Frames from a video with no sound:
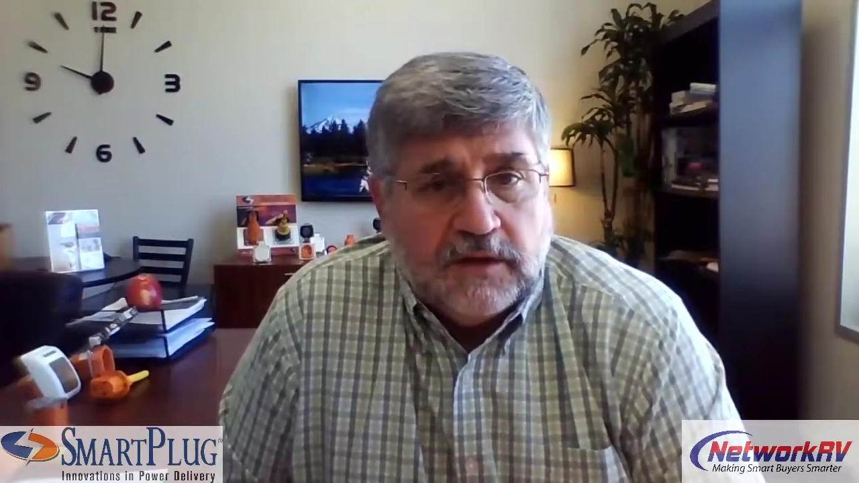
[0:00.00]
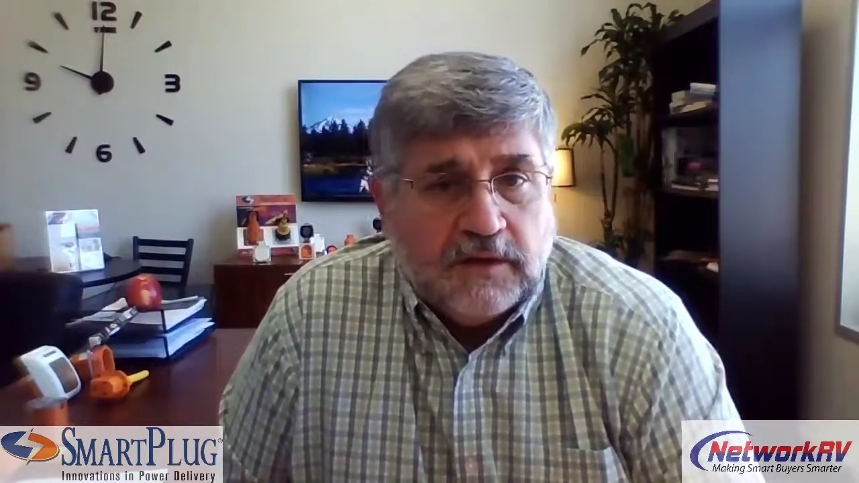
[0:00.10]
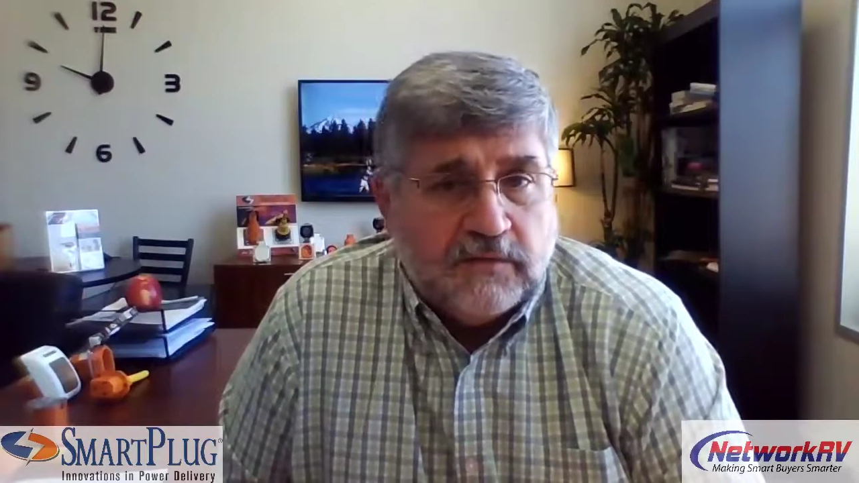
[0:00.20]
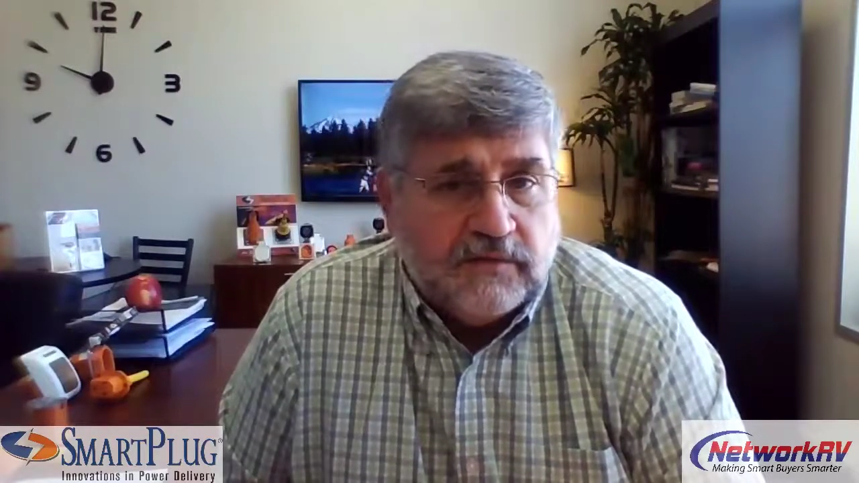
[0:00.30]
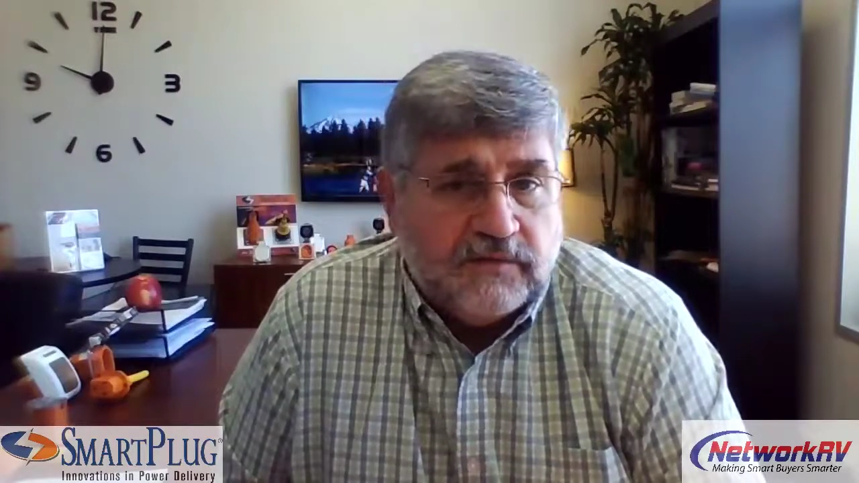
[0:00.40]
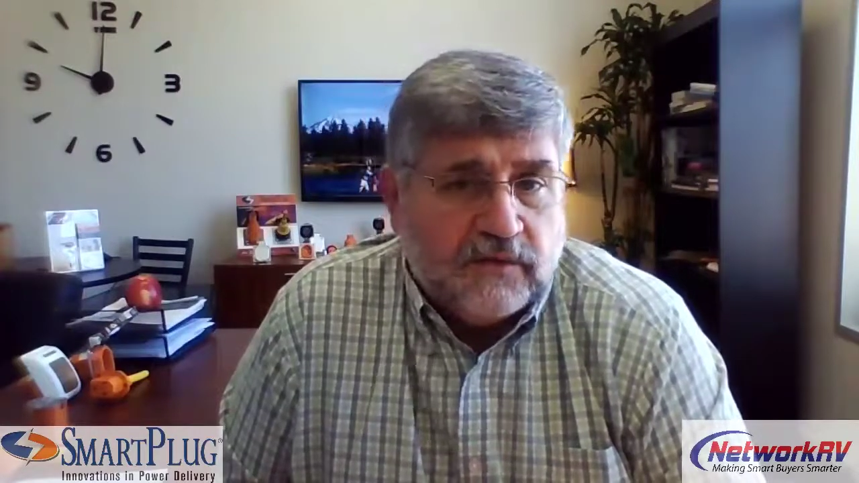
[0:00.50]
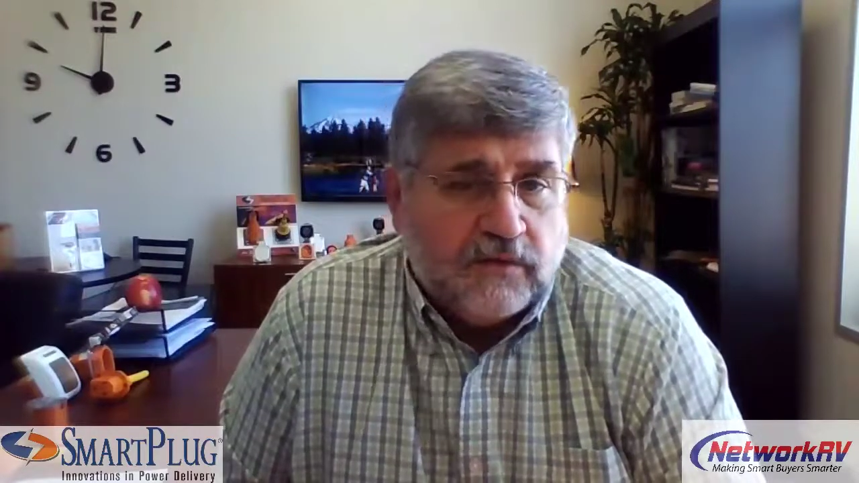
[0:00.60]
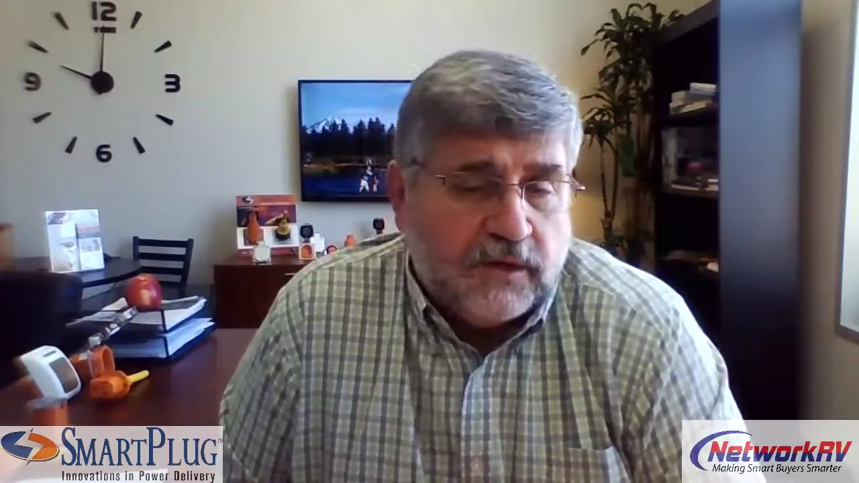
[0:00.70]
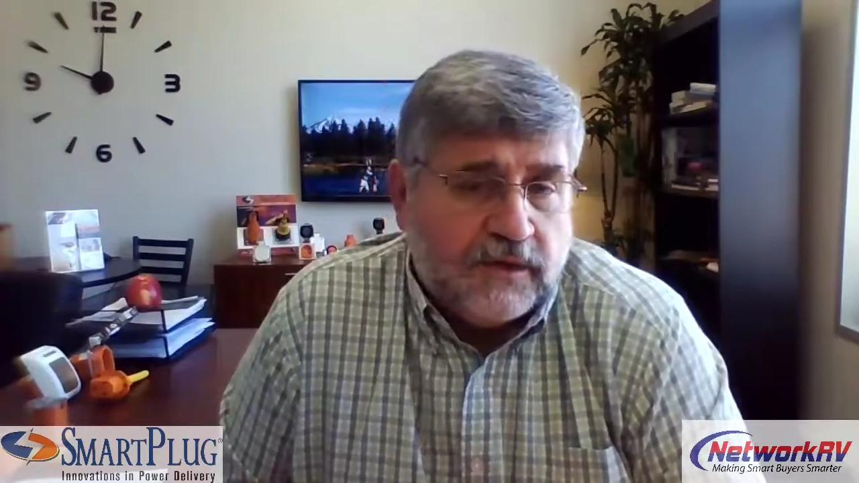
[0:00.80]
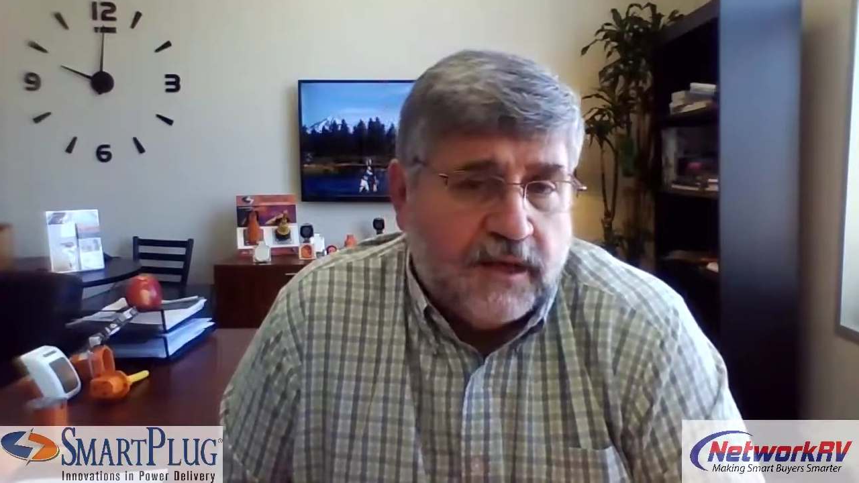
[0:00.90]
and
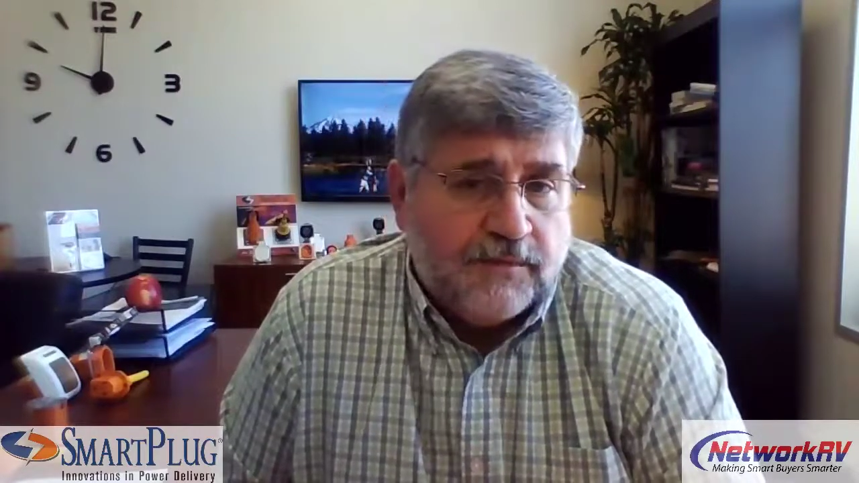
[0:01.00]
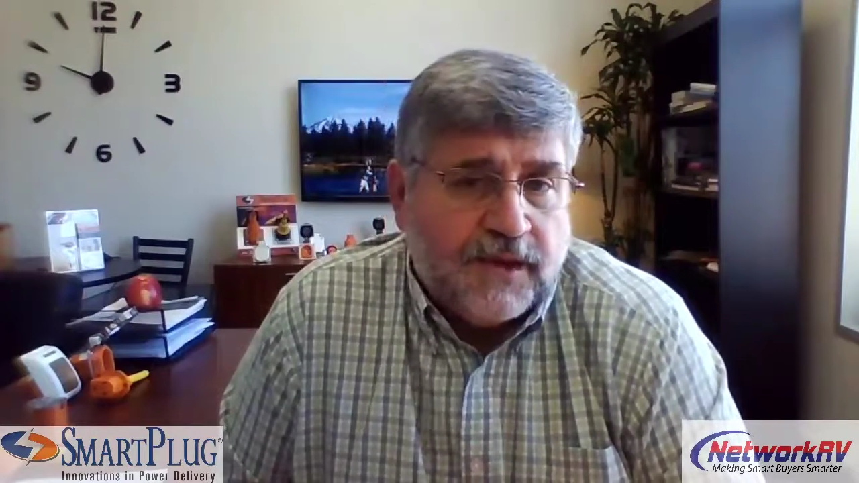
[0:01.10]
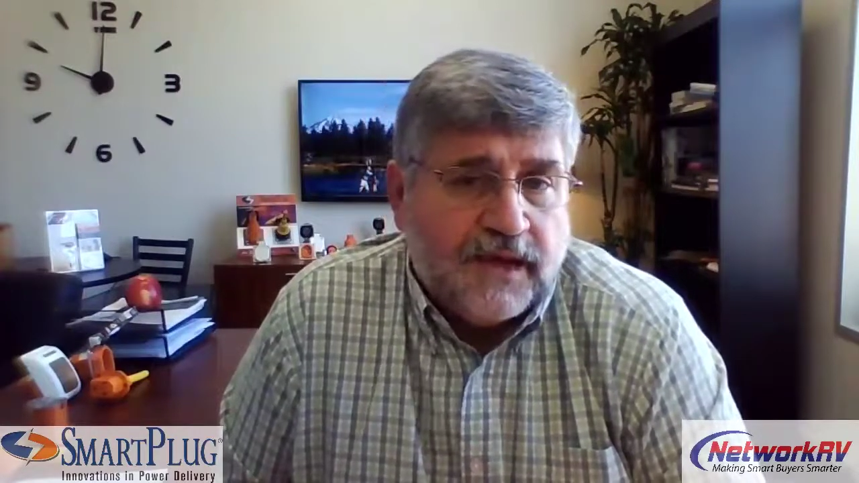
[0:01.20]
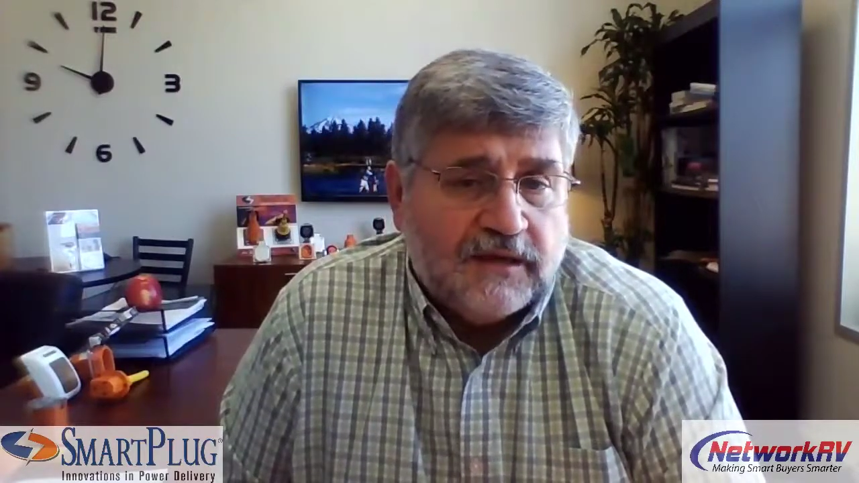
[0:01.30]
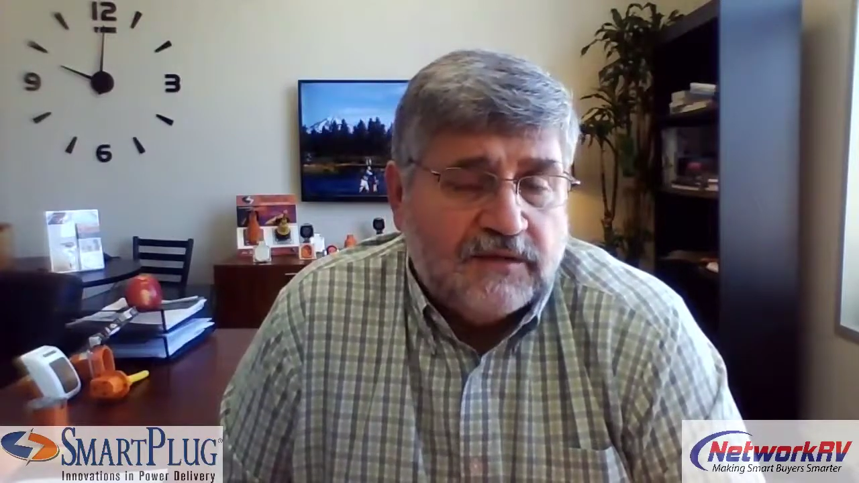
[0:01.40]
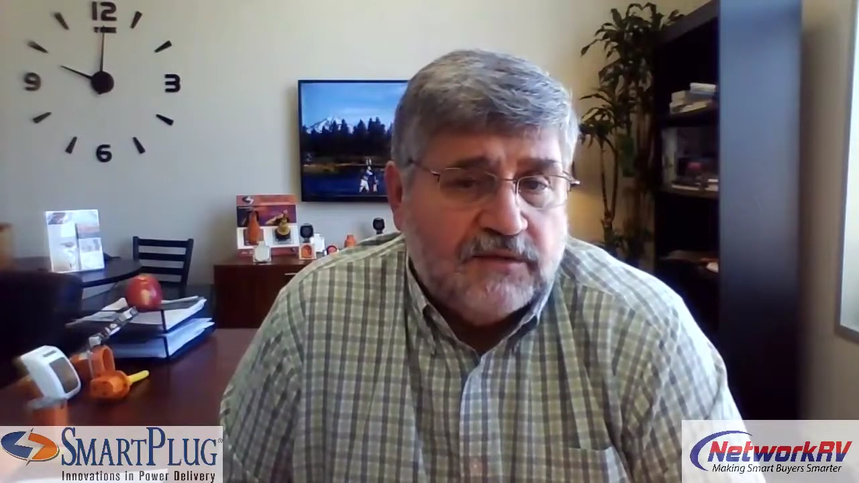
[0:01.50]
so in that package,